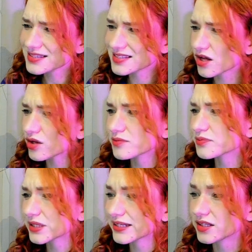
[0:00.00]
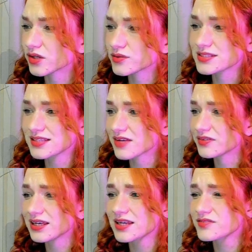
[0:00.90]
That's all pretty known
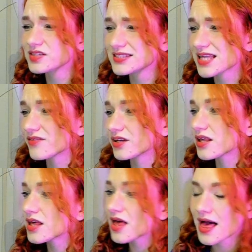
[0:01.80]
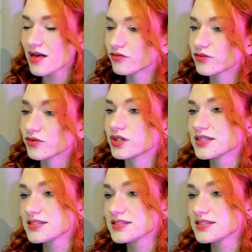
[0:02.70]
stuff. Knight of d7, f4.